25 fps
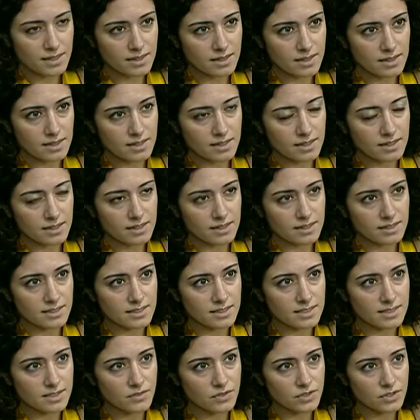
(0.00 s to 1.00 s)

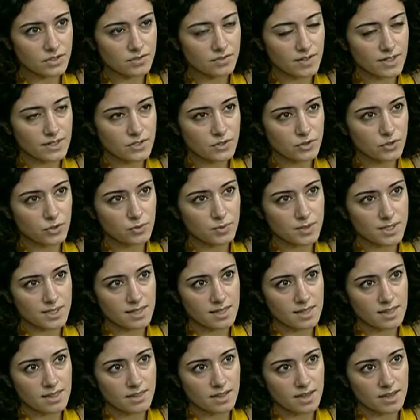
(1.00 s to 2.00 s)
The civil defense group
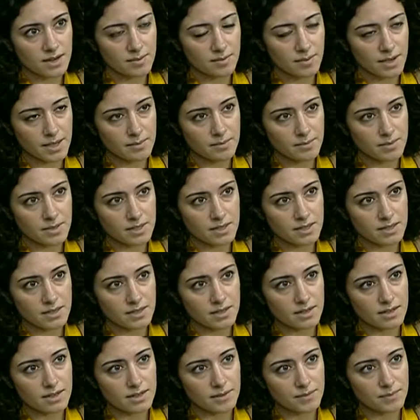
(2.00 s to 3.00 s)
said they thought it might
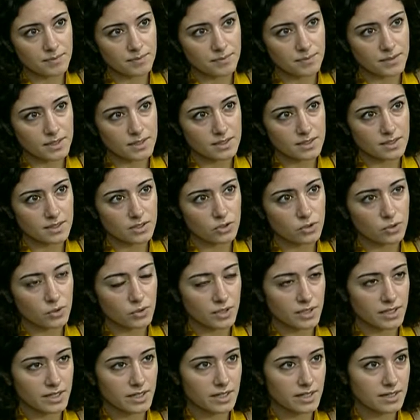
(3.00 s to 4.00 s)
be
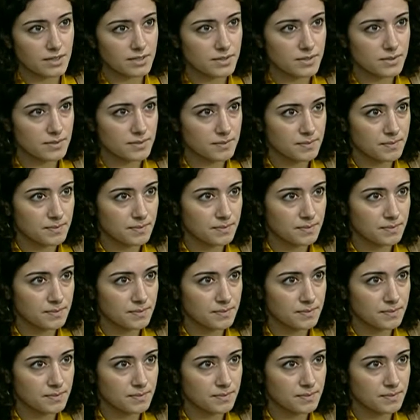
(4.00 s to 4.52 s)
chlorine gas.